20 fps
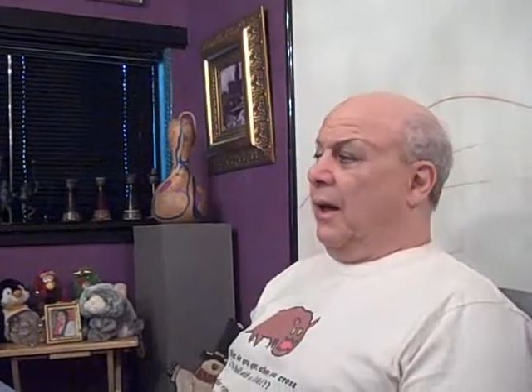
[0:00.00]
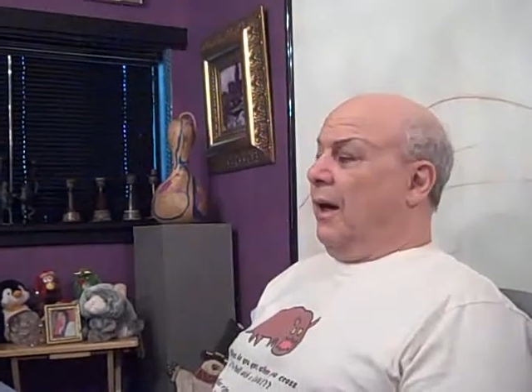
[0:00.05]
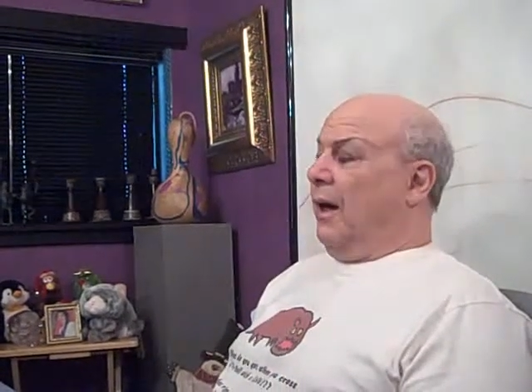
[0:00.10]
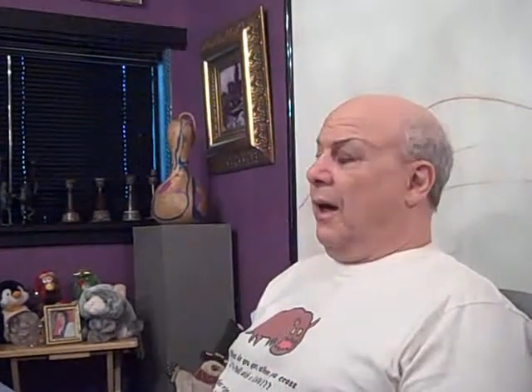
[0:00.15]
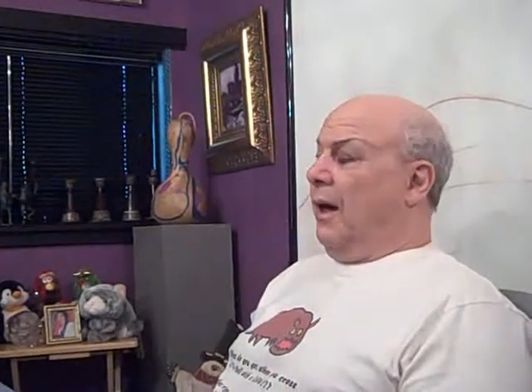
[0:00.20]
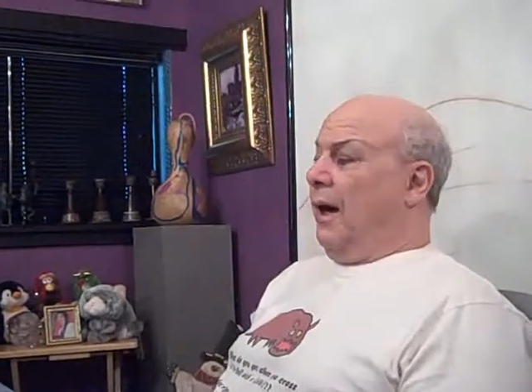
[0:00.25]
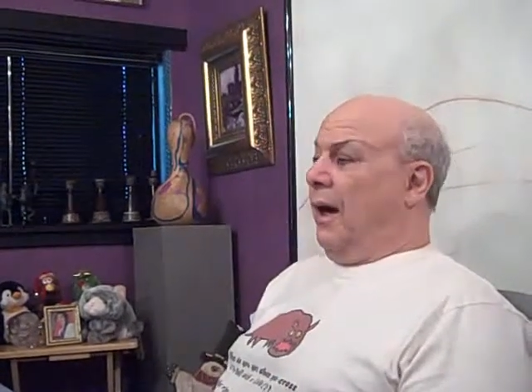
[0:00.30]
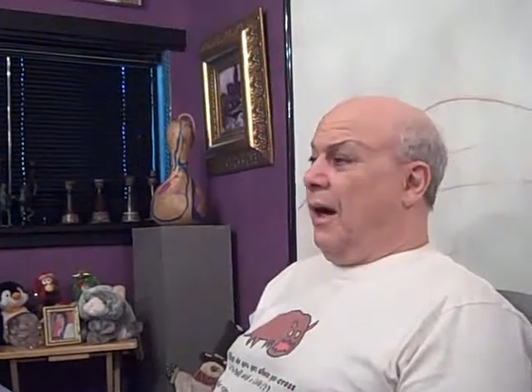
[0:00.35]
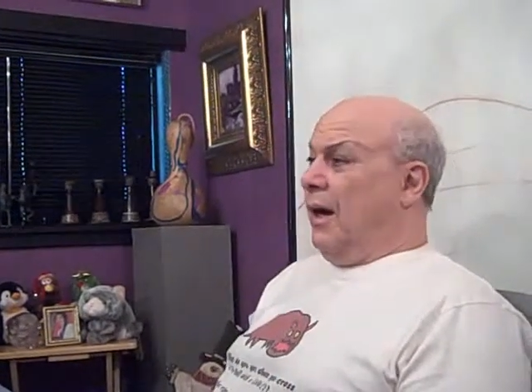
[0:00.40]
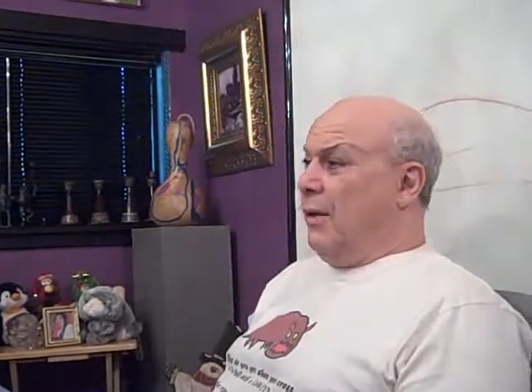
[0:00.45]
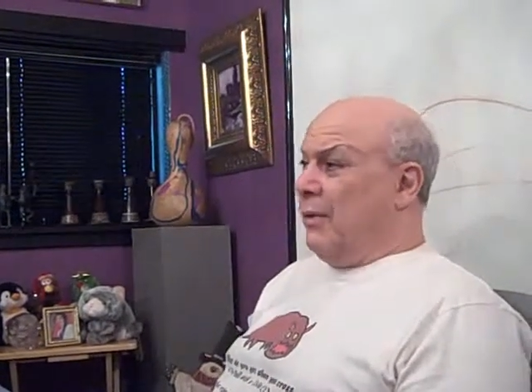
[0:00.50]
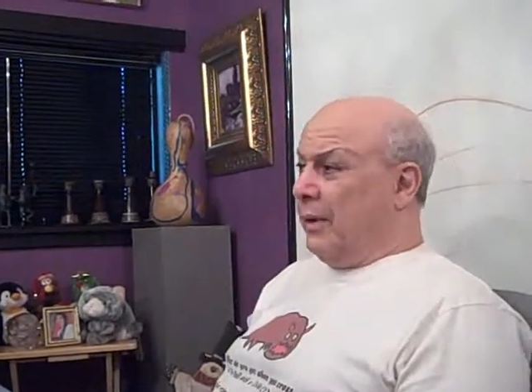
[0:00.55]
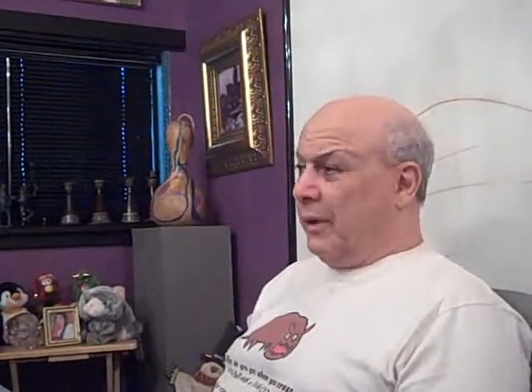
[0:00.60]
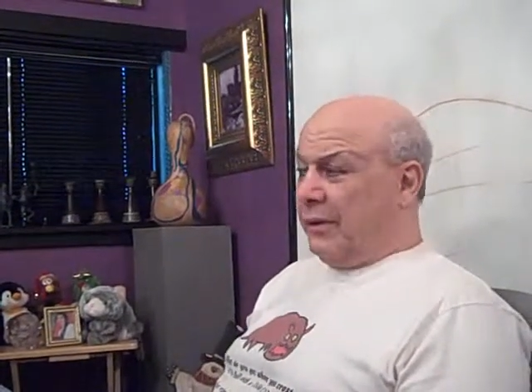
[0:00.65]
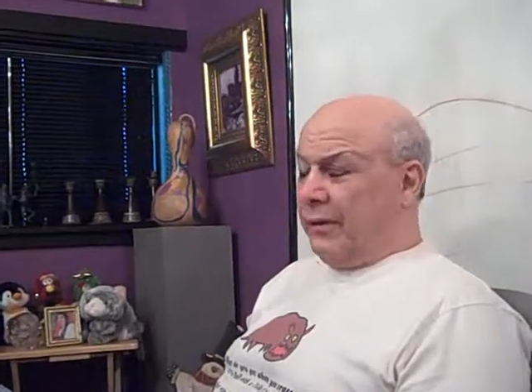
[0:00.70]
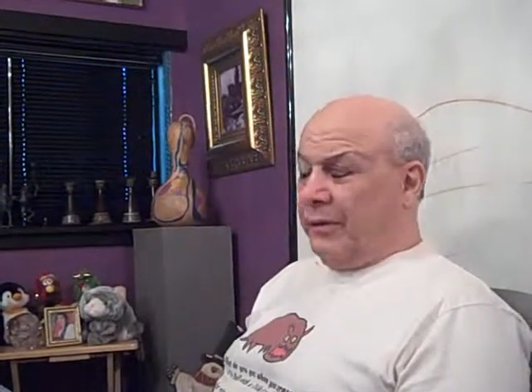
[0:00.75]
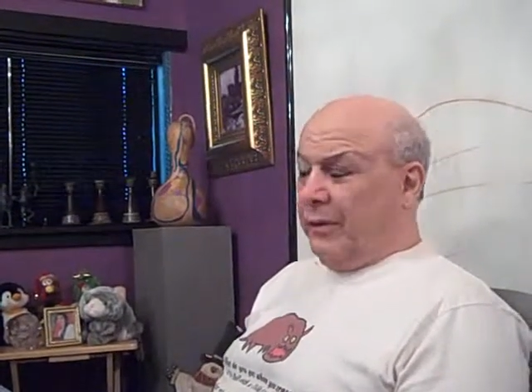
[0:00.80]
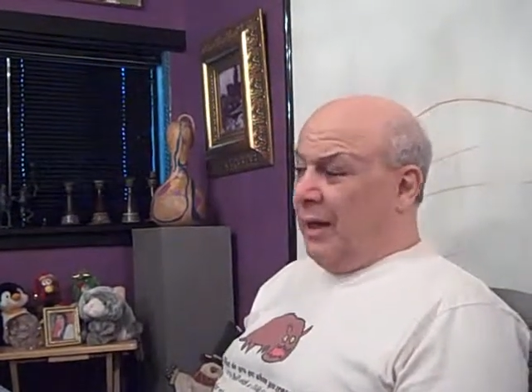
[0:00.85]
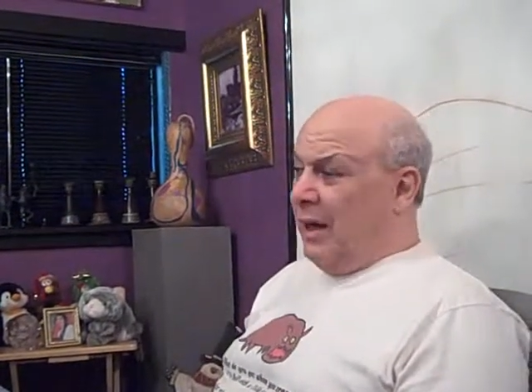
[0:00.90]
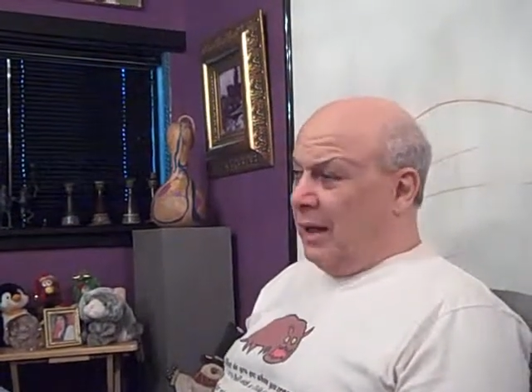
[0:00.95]
How
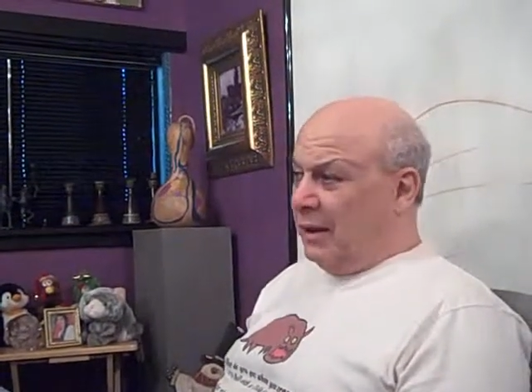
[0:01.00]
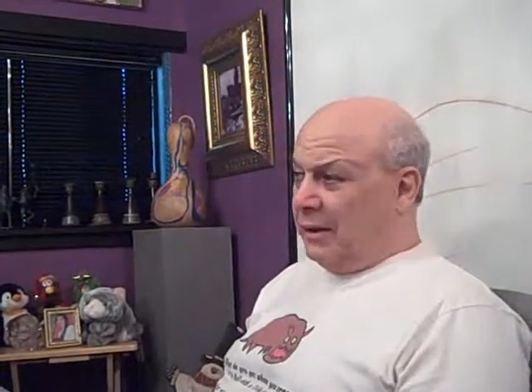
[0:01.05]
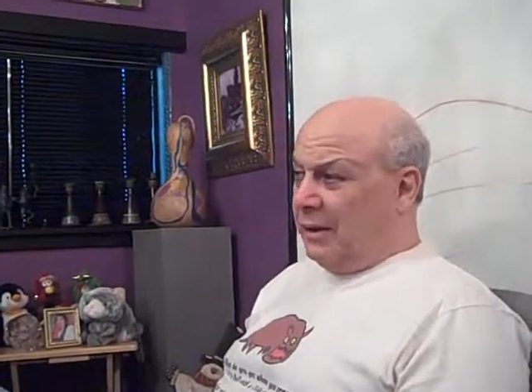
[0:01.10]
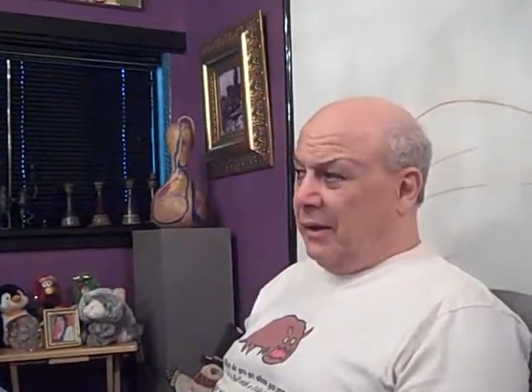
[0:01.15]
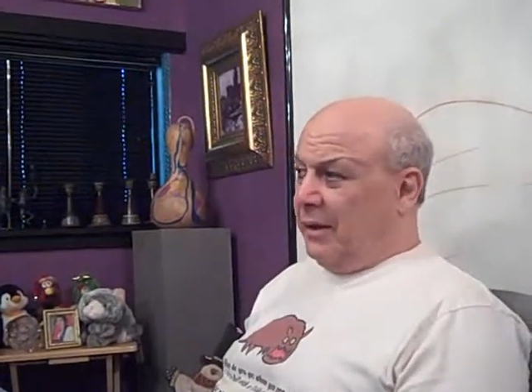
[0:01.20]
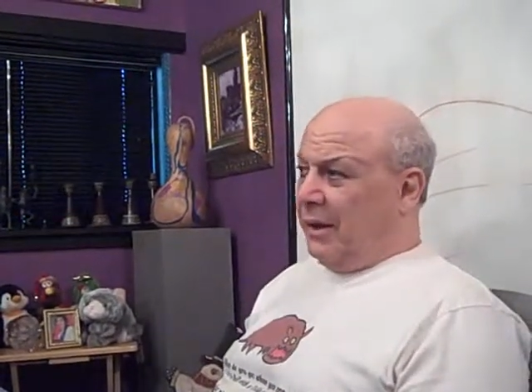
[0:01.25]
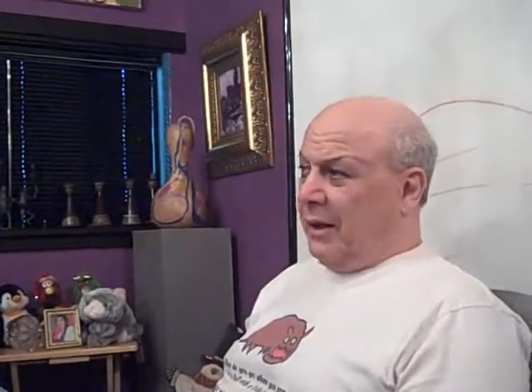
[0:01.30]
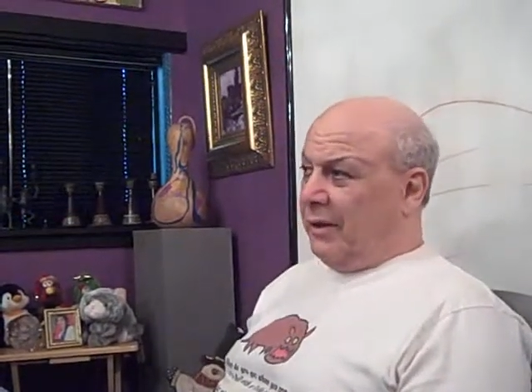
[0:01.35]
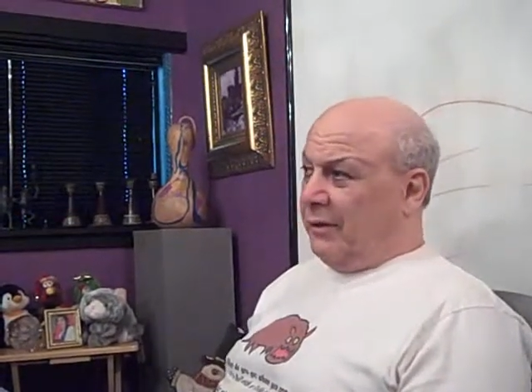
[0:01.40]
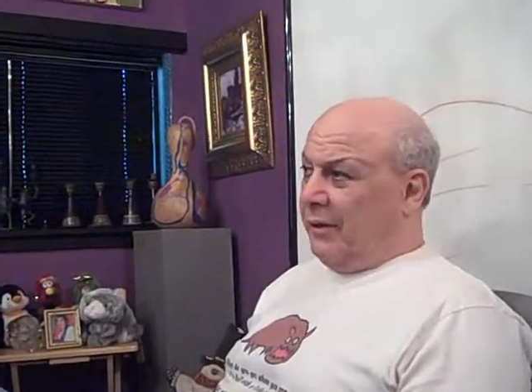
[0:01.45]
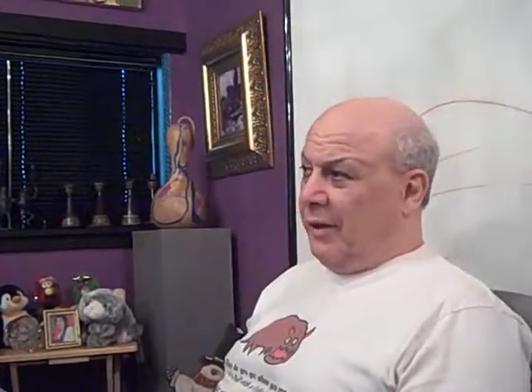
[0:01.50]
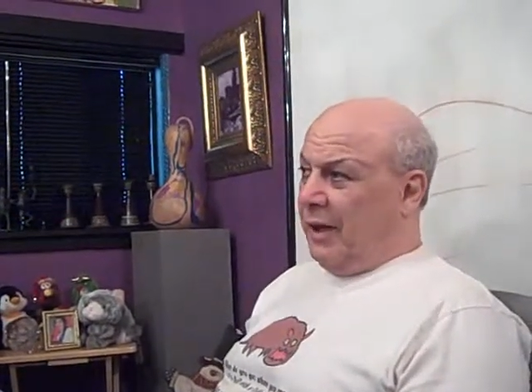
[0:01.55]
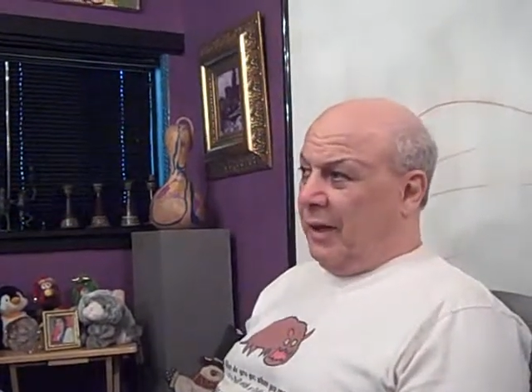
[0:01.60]
exactly that's